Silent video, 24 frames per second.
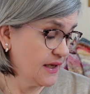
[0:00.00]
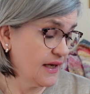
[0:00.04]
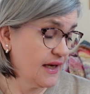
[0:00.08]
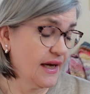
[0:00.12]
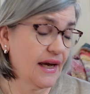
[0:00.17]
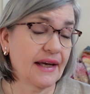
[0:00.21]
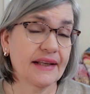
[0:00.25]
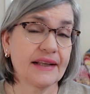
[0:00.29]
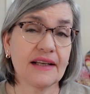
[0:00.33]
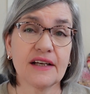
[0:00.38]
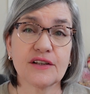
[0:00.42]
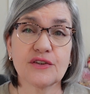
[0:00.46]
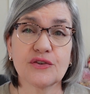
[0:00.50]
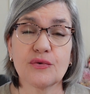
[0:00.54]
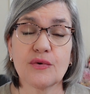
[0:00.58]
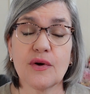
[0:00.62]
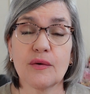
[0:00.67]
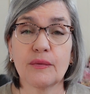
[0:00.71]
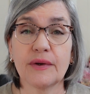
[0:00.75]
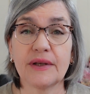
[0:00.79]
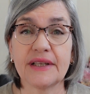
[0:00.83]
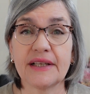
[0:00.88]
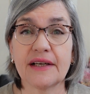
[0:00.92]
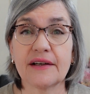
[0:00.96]
And I drew a
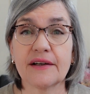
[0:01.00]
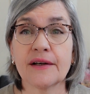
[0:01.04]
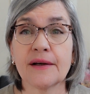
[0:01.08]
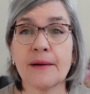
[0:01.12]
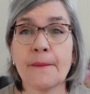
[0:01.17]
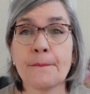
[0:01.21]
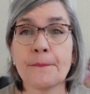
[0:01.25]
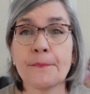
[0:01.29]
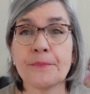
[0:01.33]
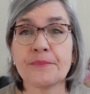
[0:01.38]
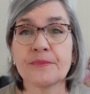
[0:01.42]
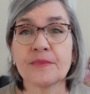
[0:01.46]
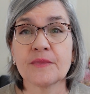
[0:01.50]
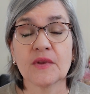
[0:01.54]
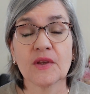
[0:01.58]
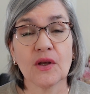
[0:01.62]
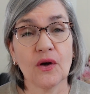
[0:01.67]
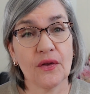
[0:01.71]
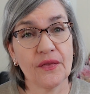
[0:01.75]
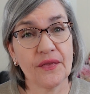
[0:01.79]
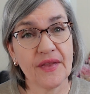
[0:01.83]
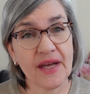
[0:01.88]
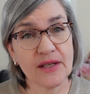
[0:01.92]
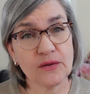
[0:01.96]
winner
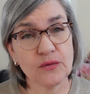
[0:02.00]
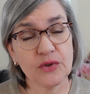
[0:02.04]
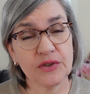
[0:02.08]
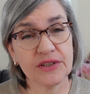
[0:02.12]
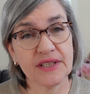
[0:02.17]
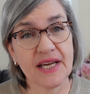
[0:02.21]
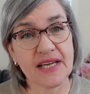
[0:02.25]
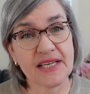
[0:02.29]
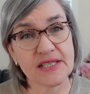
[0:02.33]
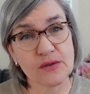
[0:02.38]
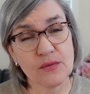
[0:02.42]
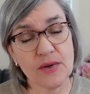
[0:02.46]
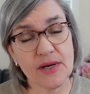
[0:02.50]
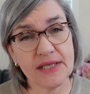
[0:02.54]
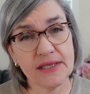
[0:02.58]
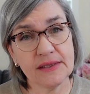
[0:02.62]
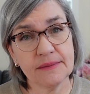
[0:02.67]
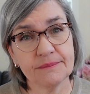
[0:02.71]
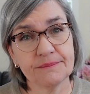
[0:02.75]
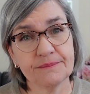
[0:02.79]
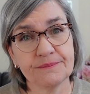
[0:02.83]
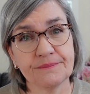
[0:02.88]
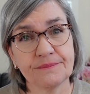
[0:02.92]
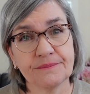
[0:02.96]
on that one as well
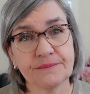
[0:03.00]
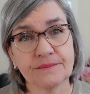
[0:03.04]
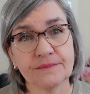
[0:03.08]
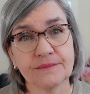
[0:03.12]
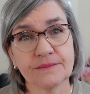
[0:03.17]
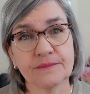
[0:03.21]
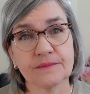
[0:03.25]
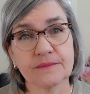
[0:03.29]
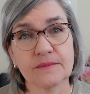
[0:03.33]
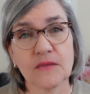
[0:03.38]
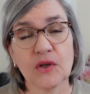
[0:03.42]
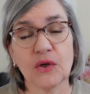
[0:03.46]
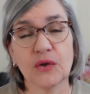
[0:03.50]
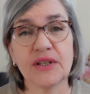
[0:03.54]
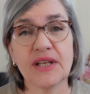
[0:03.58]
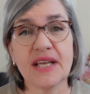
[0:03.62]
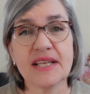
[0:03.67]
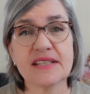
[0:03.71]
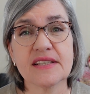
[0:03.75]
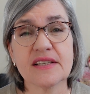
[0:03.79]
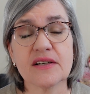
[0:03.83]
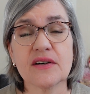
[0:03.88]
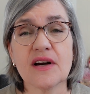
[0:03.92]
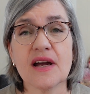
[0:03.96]
on
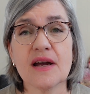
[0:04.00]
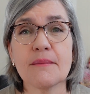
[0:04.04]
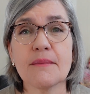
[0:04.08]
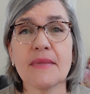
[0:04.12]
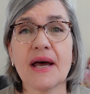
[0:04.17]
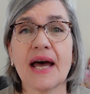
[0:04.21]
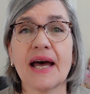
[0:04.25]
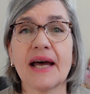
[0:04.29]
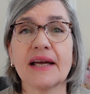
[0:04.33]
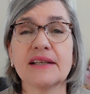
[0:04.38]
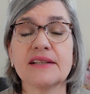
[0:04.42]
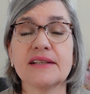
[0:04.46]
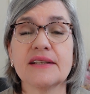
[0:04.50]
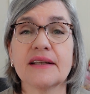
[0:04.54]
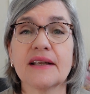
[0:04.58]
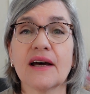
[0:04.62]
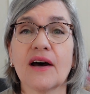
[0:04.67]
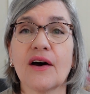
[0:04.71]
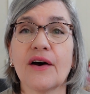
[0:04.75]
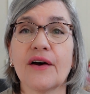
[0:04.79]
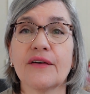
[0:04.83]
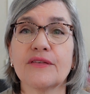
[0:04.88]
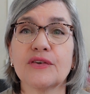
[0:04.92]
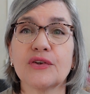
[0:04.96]
Instagram, and
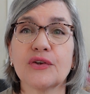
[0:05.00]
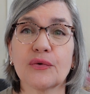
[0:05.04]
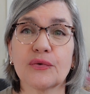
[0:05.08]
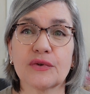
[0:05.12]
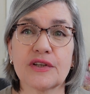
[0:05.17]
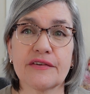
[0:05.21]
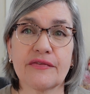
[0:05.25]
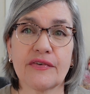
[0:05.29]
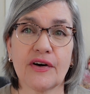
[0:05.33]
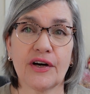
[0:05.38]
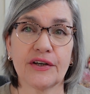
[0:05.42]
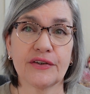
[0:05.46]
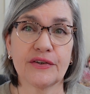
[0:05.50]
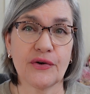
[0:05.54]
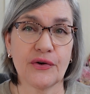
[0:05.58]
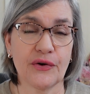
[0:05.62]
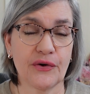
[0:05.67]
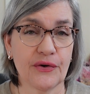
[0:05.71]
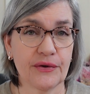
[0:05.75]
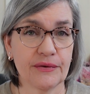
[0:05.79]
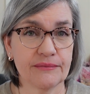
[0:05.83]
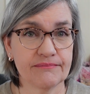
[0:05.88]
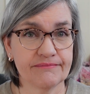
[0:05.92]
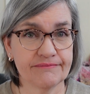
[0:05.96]
I've notified
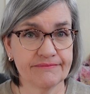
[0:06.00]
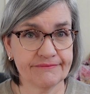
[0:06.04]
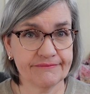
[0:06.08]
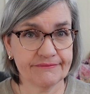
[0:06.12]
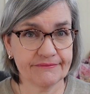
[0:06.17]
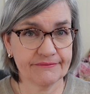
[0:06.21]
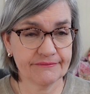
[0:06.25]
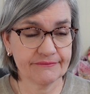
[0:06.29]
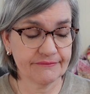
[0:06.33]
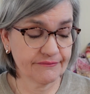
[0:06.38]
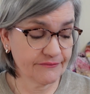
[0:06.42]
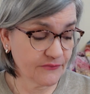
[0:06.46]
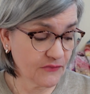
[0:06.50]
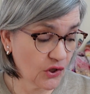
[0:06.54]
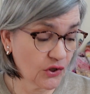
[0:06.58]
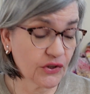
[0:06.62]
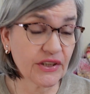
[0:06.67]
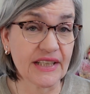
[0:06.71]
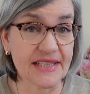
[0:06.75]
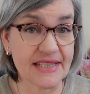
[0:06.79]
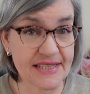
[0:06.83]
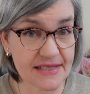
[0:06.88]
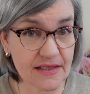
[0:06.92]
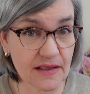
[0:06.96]
her on
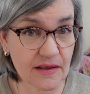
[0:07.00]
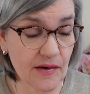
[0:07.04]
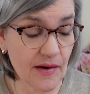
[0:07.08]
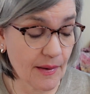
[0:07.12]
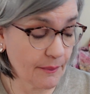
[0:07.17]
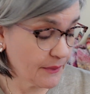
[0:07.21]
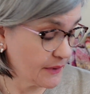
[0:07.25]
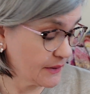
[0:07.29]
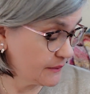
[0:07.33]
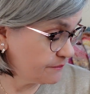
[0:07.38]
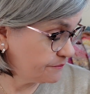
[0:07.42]
Instagram.